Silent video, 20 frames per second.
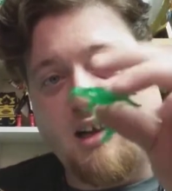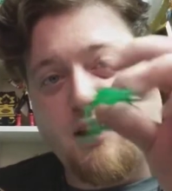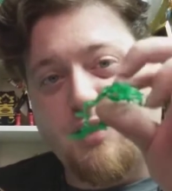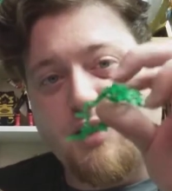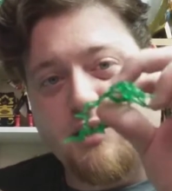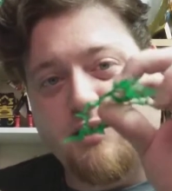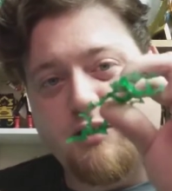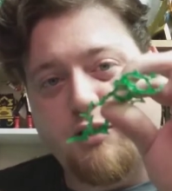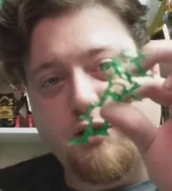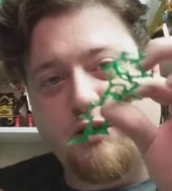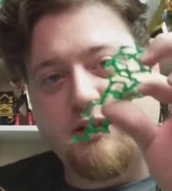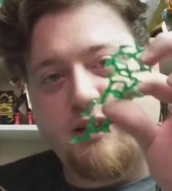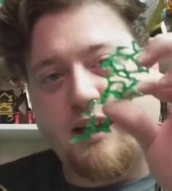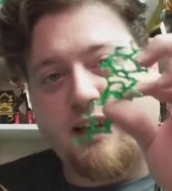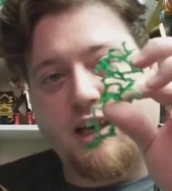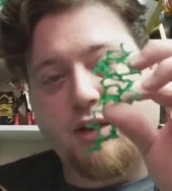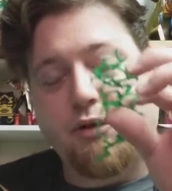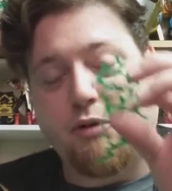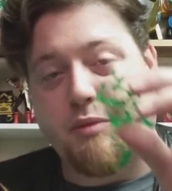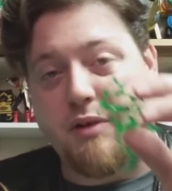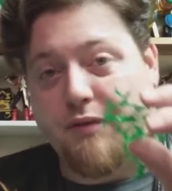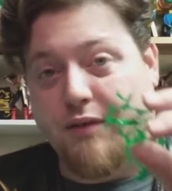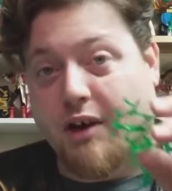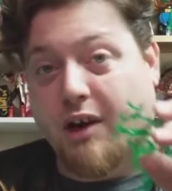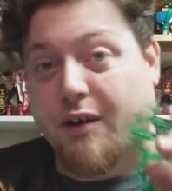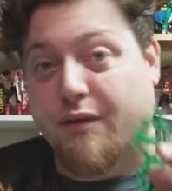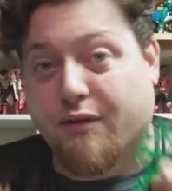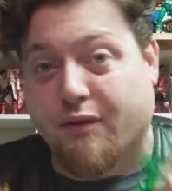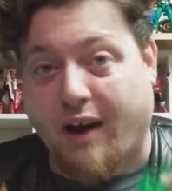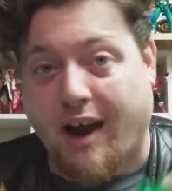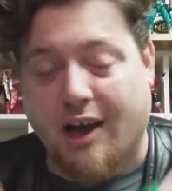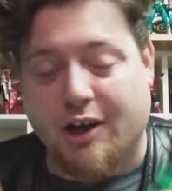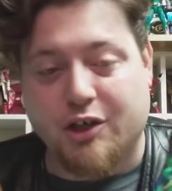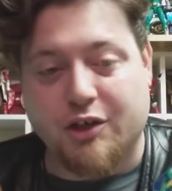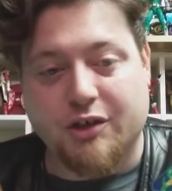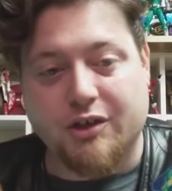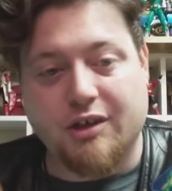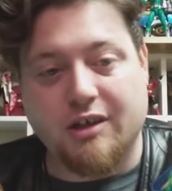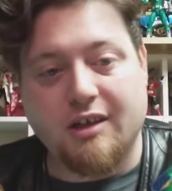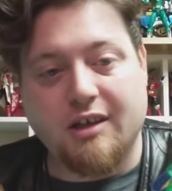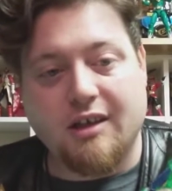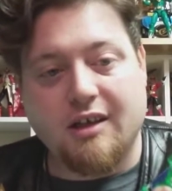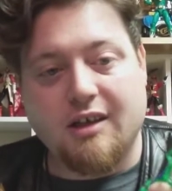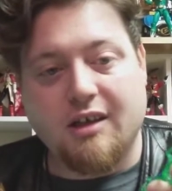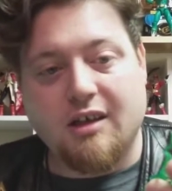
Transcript: This looks like it would be very fragile.